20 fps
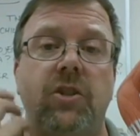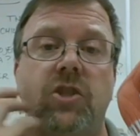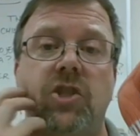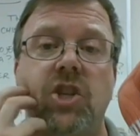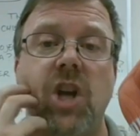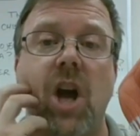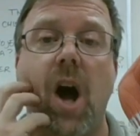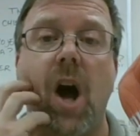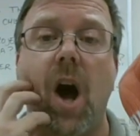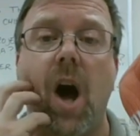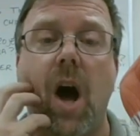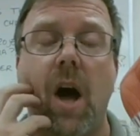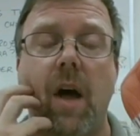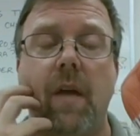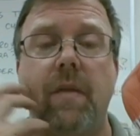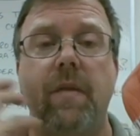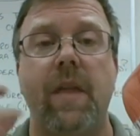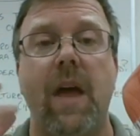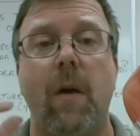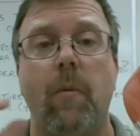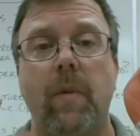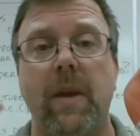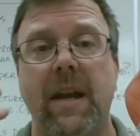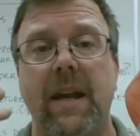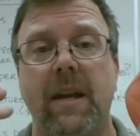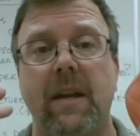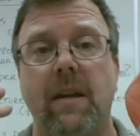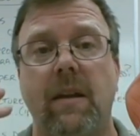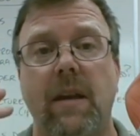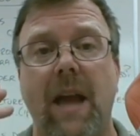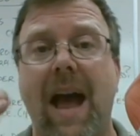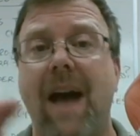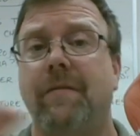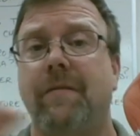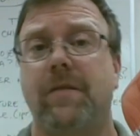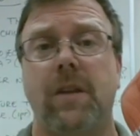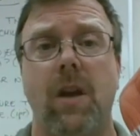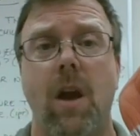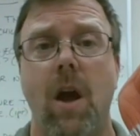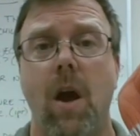jaw that we have
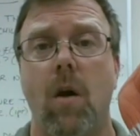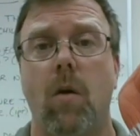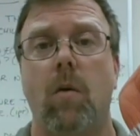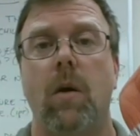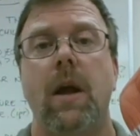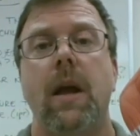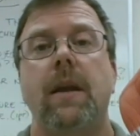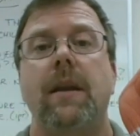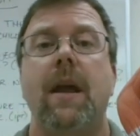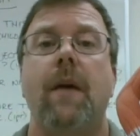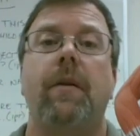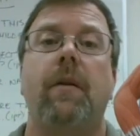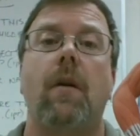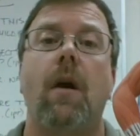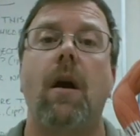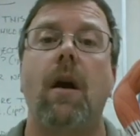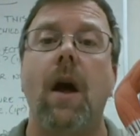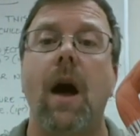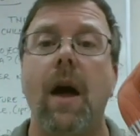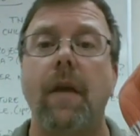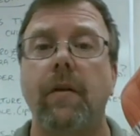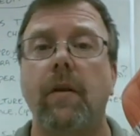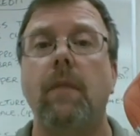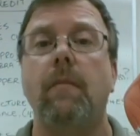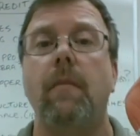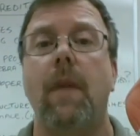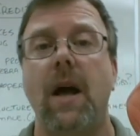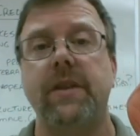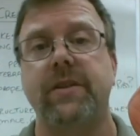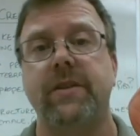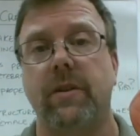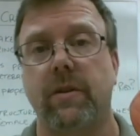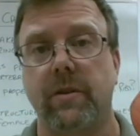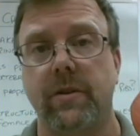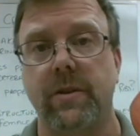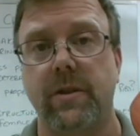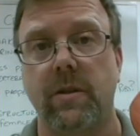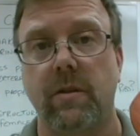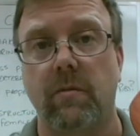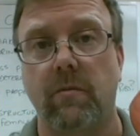to know. Now, there are other
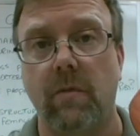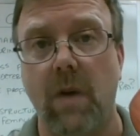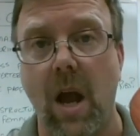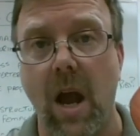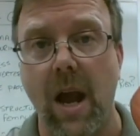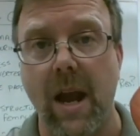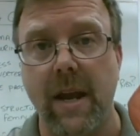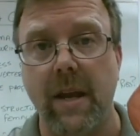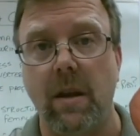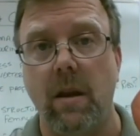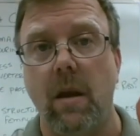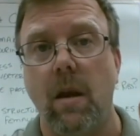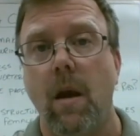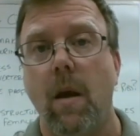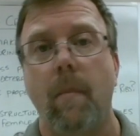muscles, right?